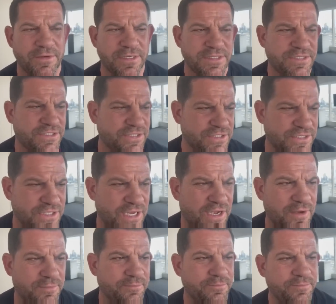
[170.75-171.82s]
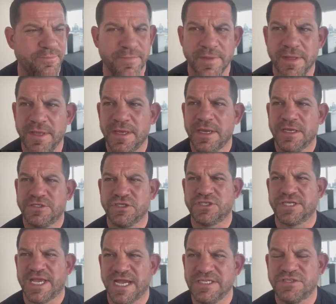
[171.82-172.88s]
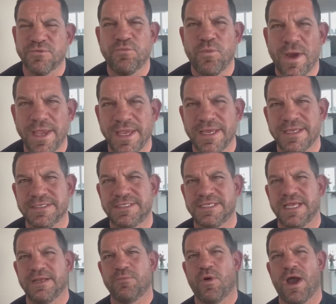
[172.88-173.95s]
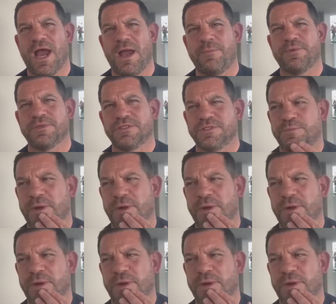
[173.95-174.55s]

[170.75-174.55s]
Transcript: and it's just a case of waiting and seeing what happens.